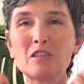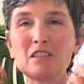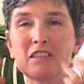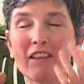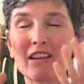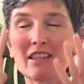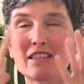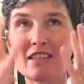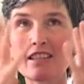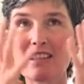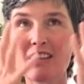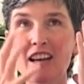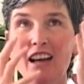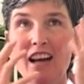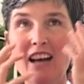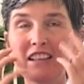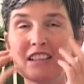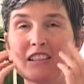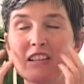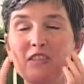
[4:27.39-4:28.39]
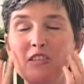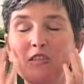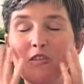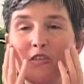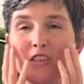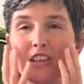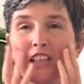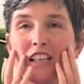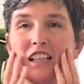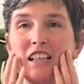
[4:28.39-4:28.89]
So that's, I don't know if you
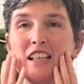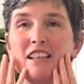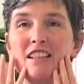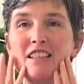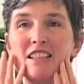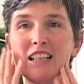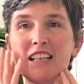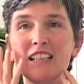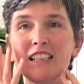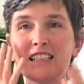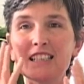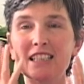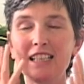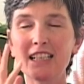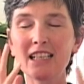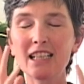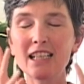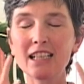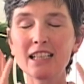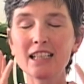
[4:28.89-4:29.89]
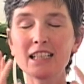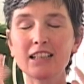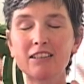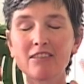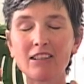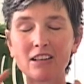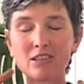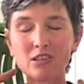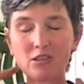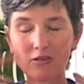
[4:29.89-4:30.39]
feel it, slightly tingly
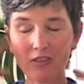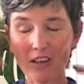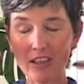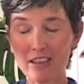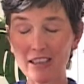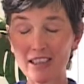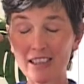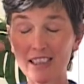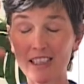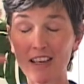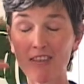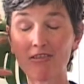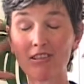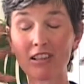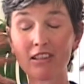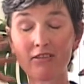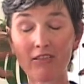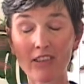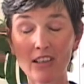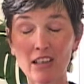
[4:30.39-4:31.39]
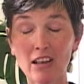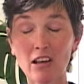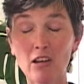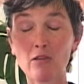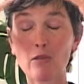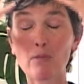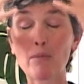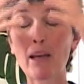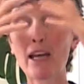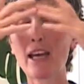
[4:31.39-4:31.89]
around your face. I definitely feel it
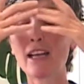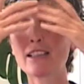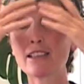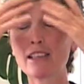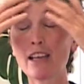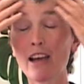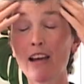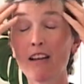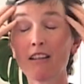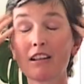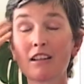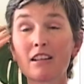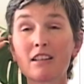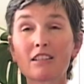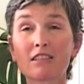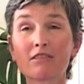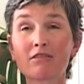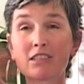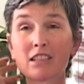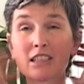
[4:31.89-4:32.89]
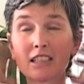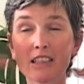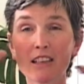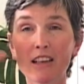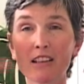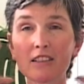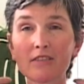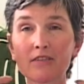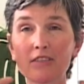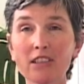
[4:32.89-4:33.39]
over my head there. It's a really
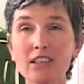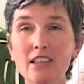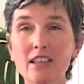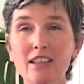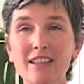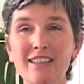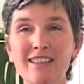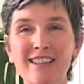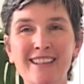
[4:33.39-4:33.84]
nice feeling.